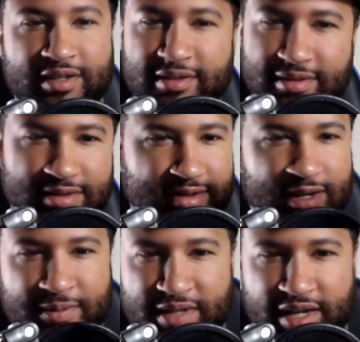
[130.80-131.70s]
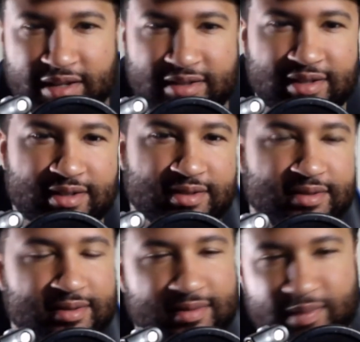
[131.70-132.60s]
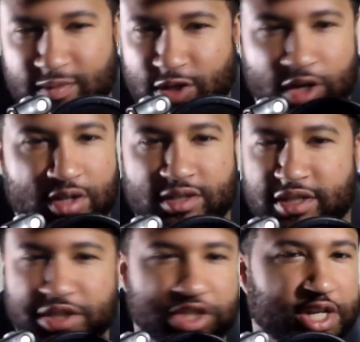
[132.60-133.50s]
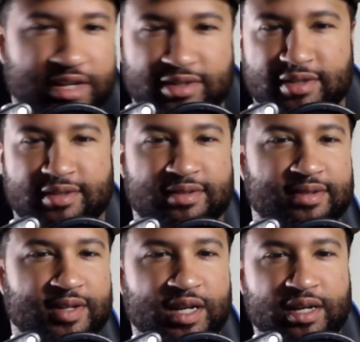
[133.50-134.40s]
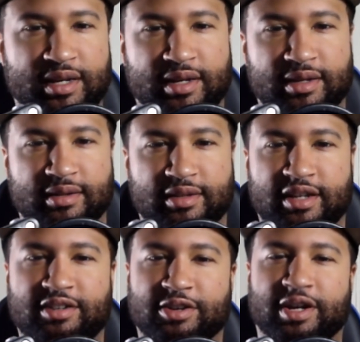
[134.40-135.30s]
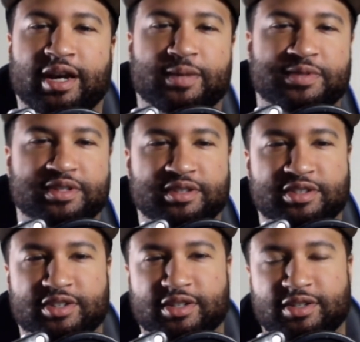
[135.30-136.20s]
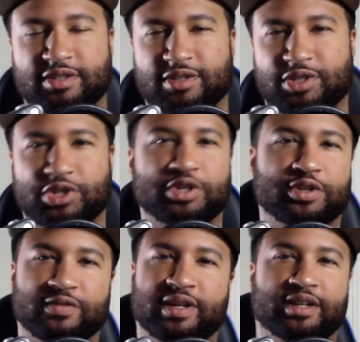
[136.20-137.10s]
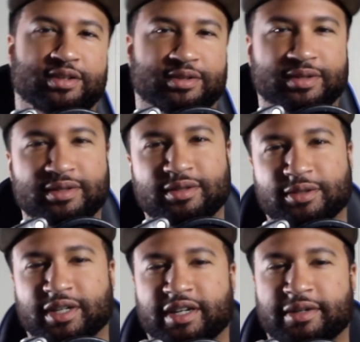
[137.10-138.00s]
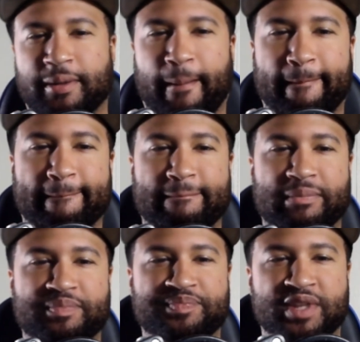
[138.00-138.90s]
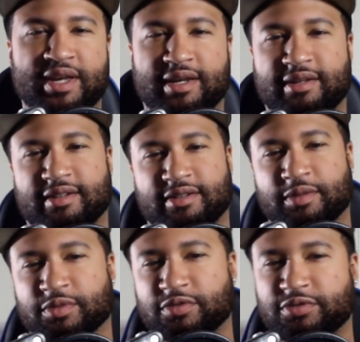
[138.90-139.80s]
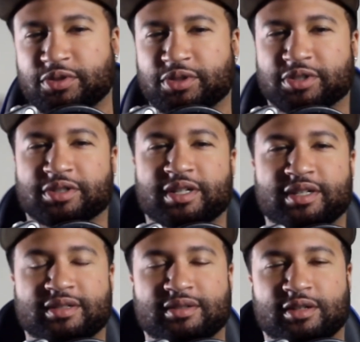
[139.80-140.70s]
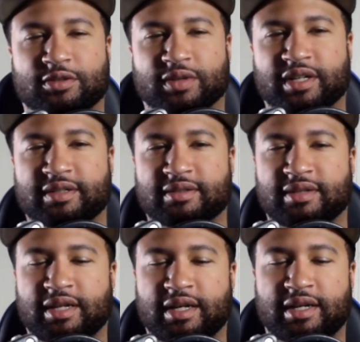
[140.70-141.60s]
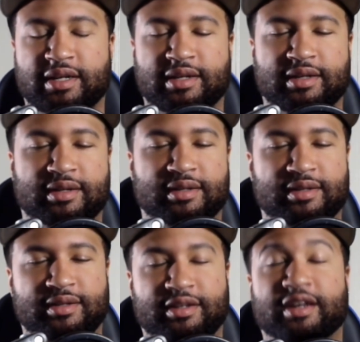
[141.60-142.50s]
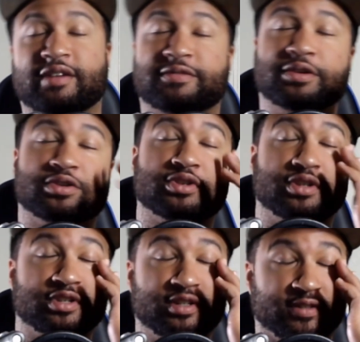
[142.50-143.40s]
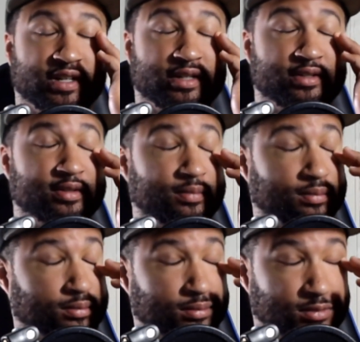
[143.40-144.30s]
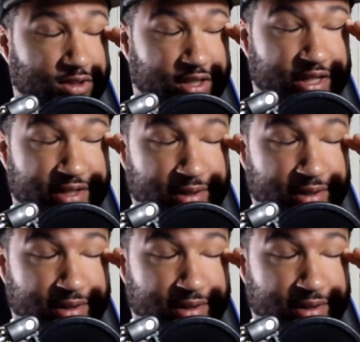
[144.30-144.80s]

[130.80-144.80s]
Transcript: stop texting, calling, chasing. Let your absence show your value. Okay, and then number four, all right, you gotta focus on yourself, guys. Okay,